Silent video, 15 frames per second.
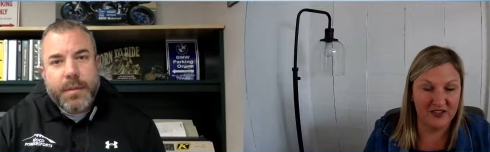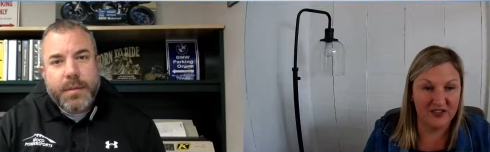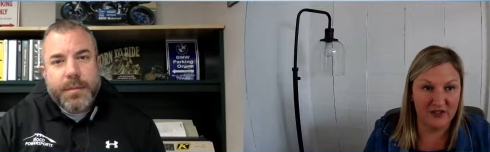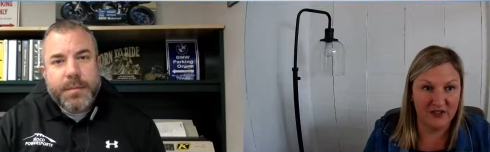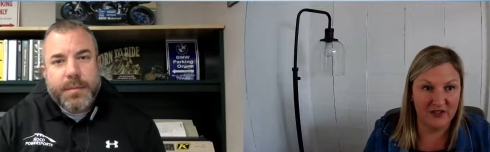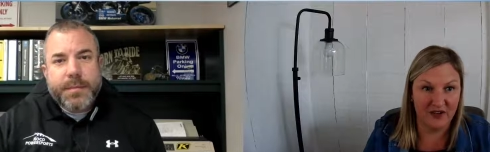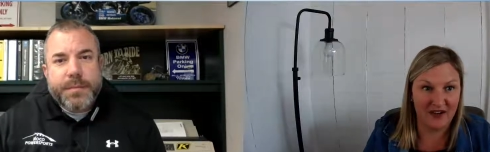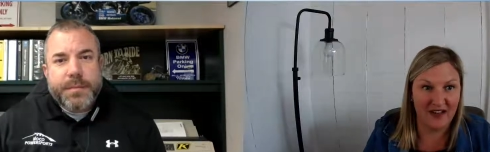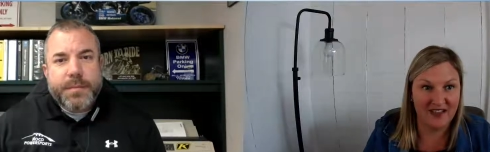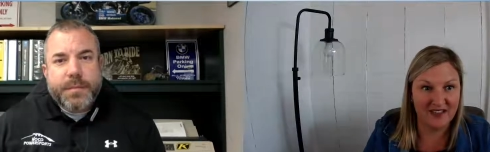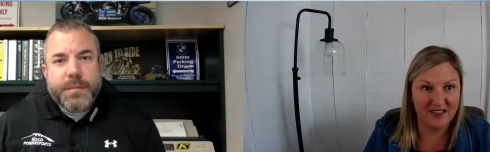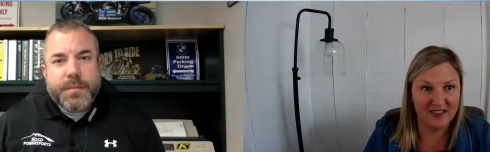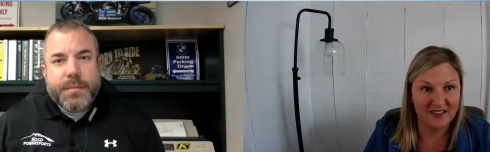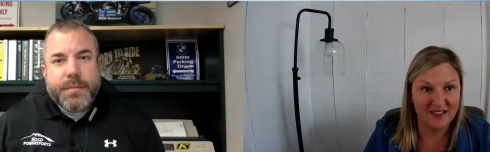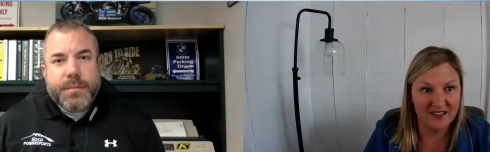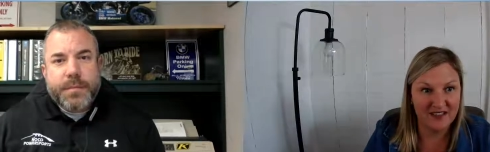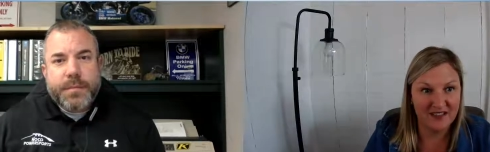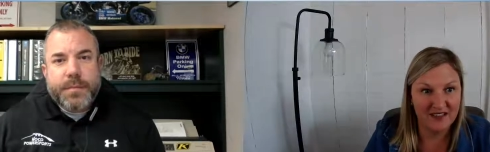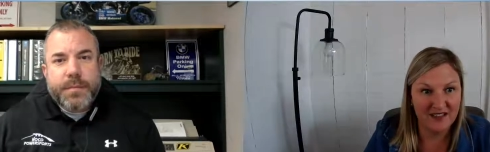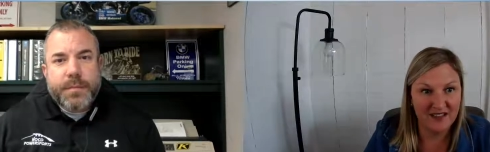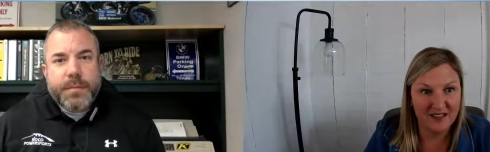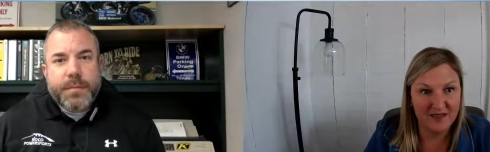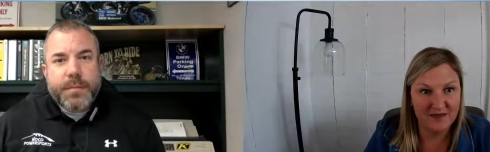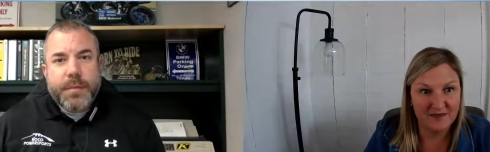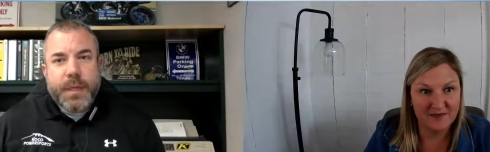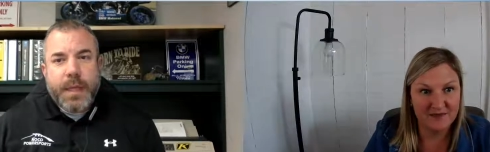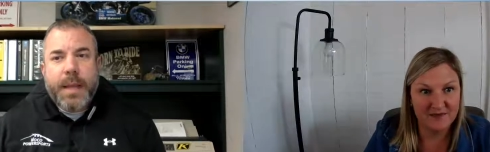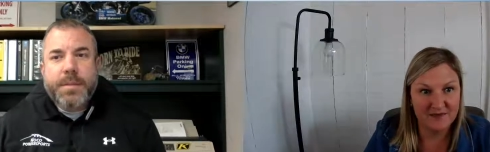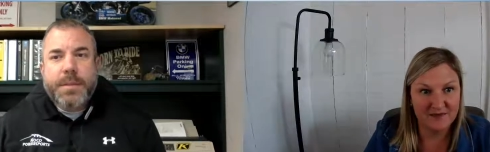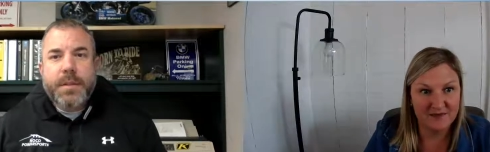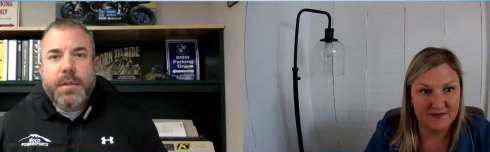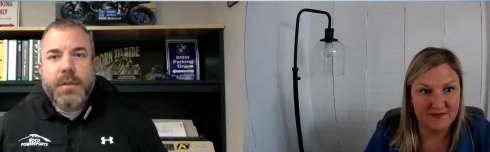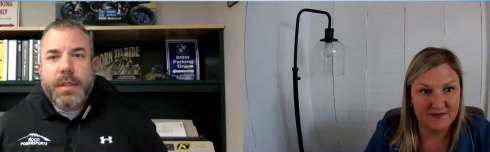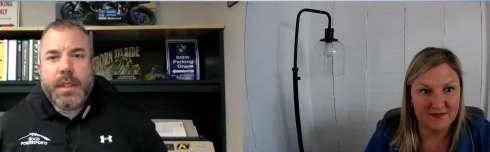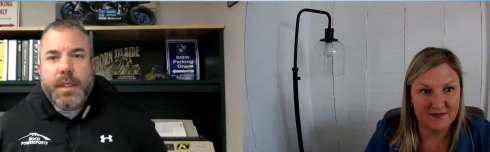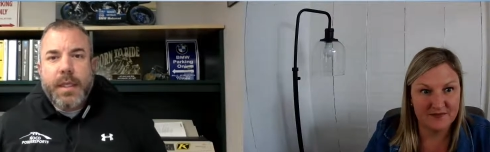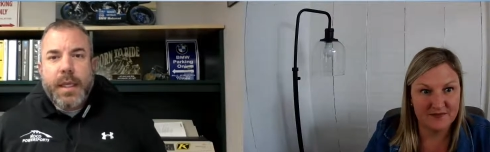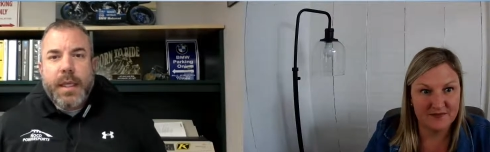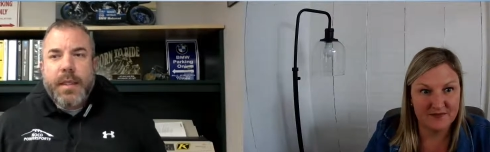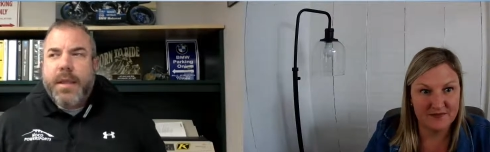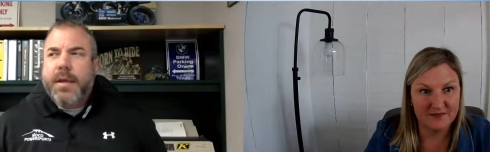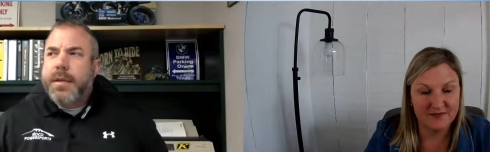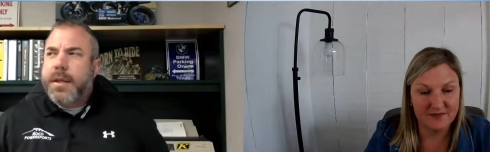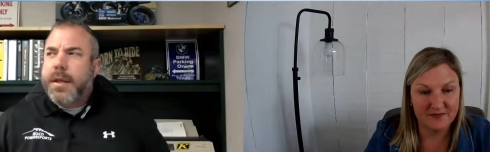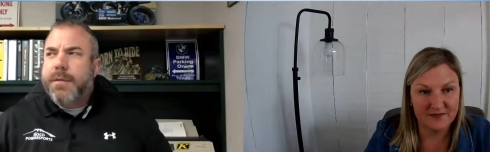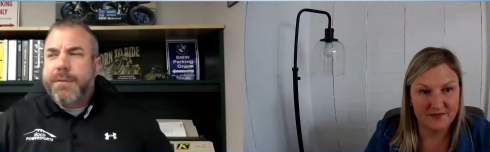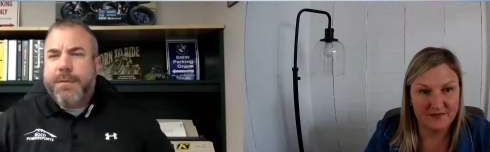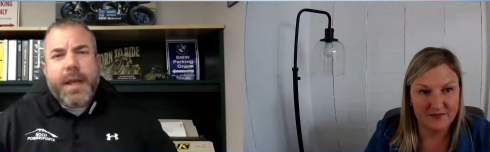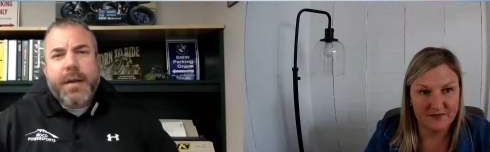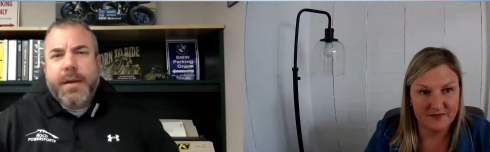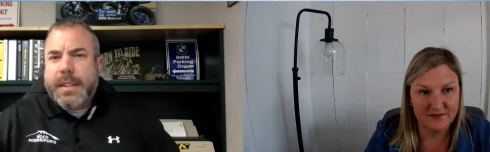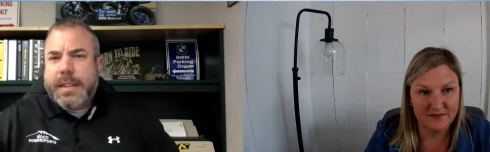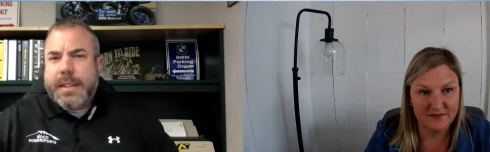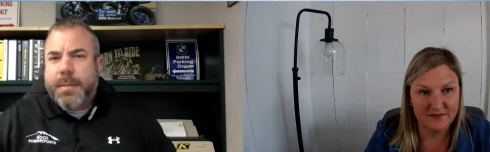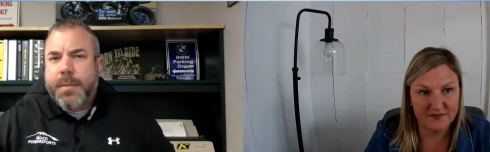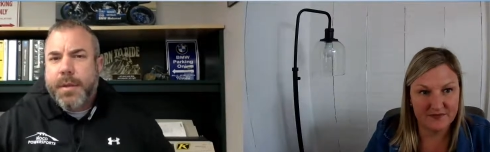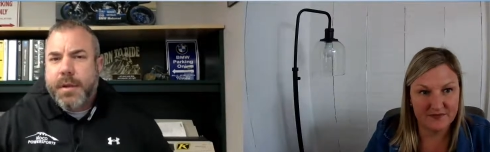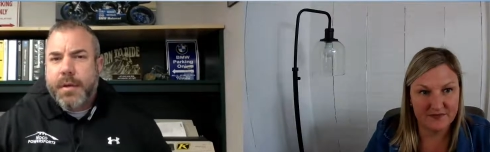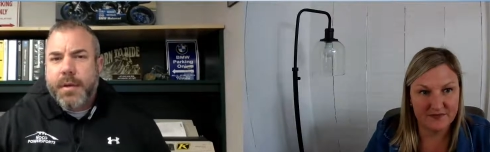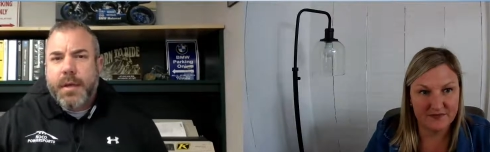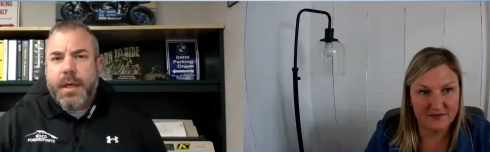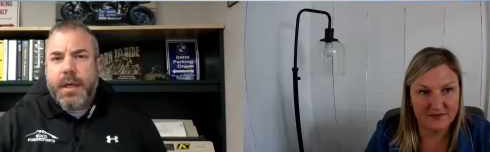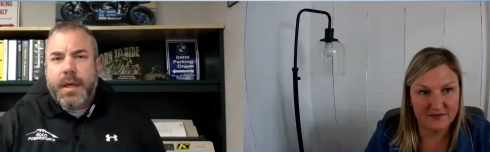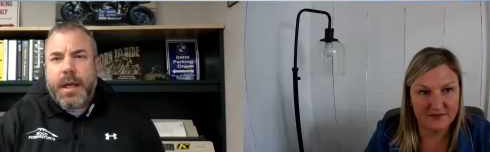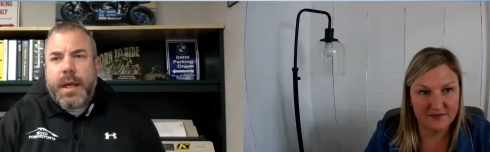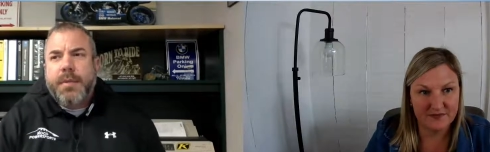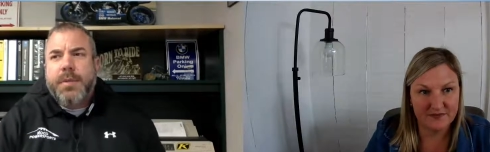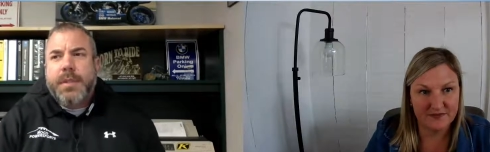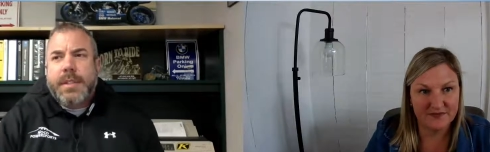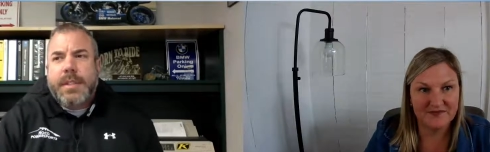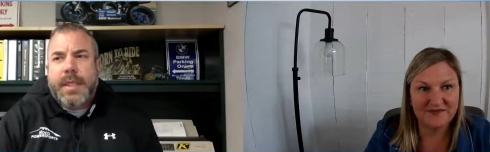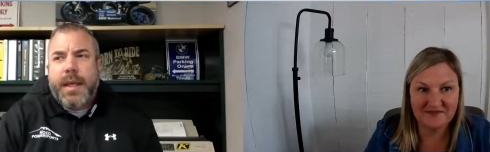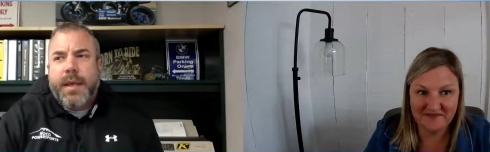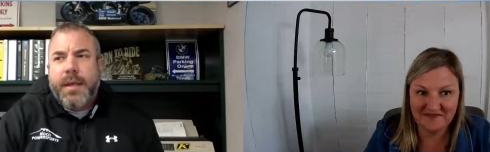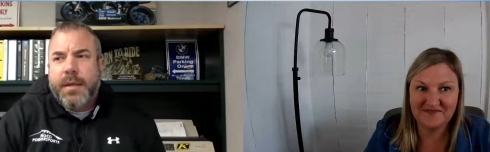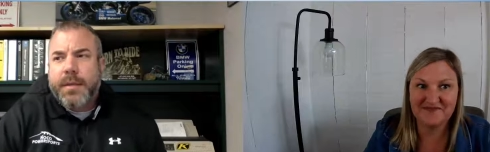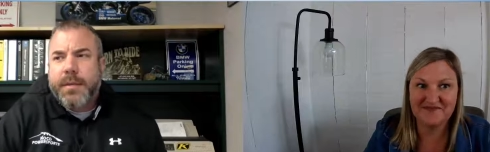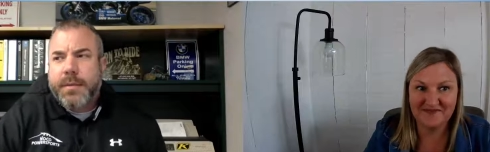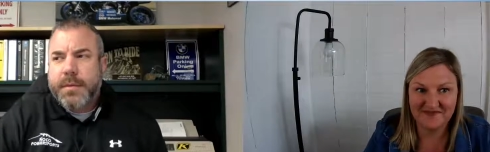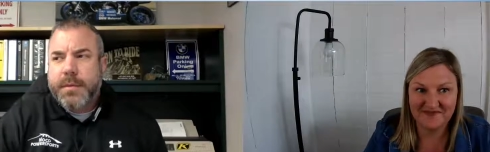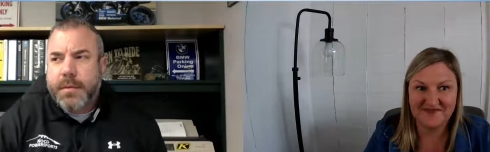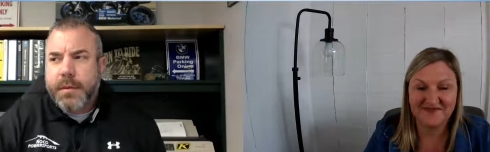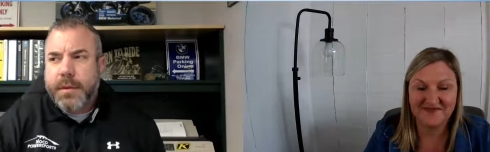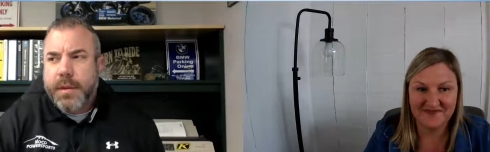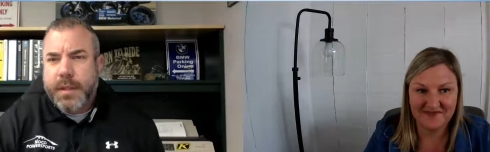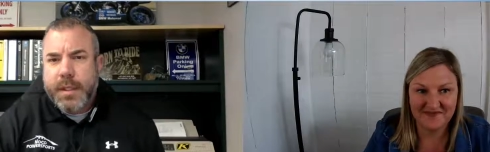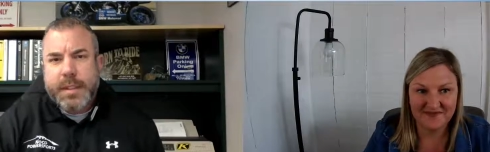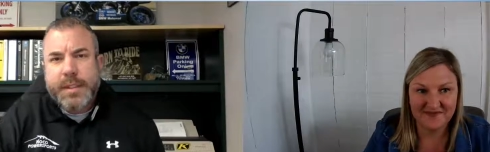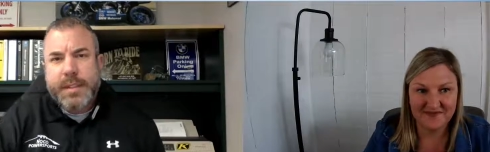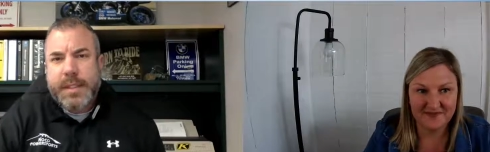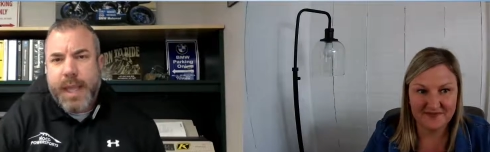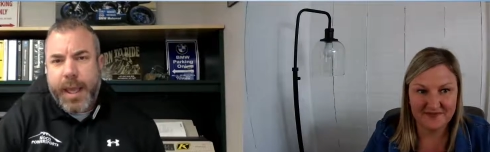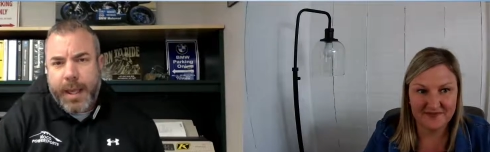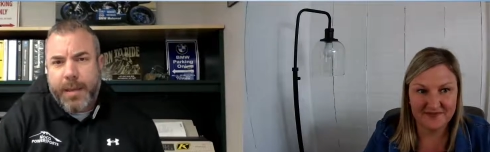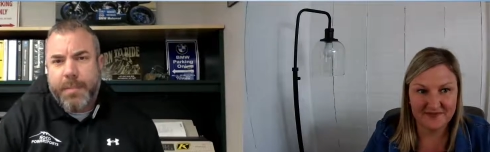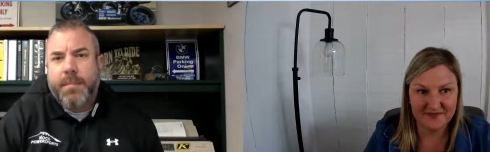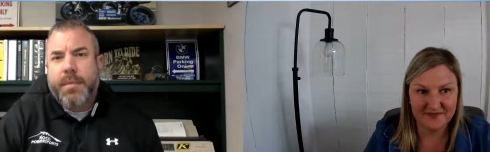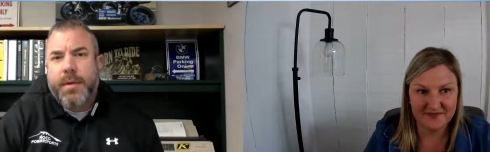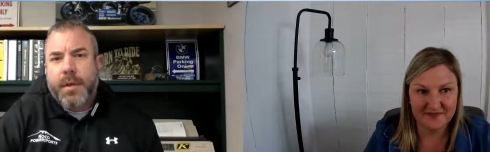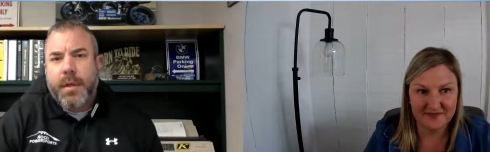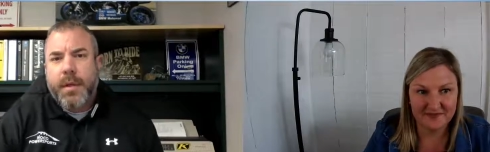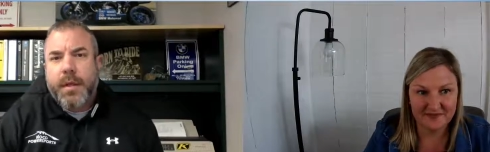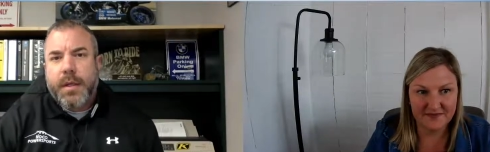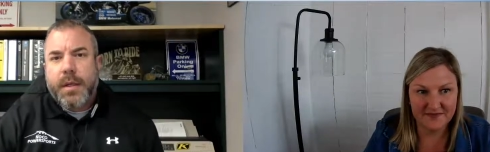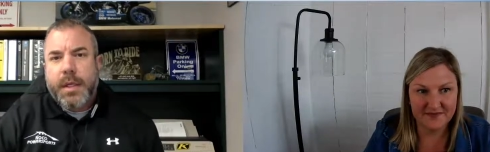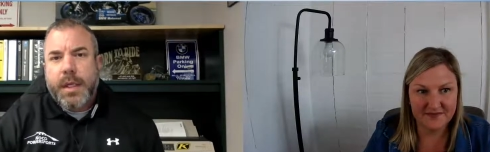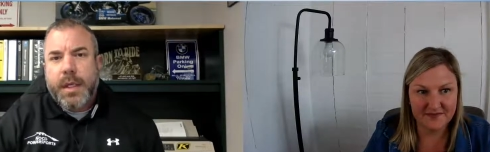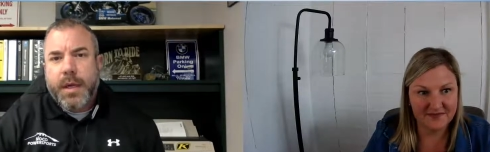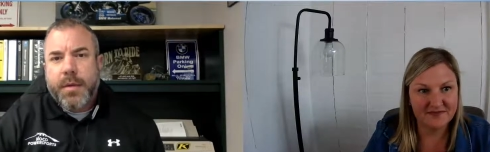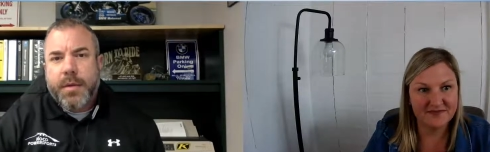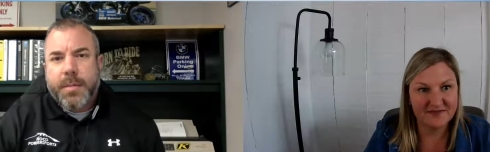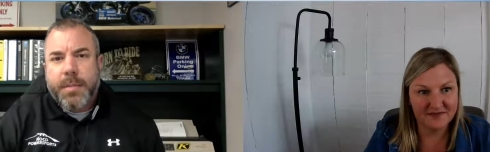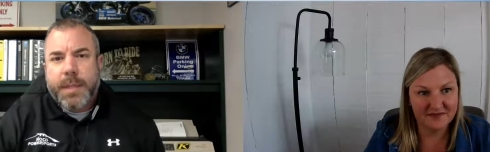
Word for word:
Speaker 1: too, correct?
Speaker 2: Absolutely. They're, they're very similar. Uh, I would say the same. You know, the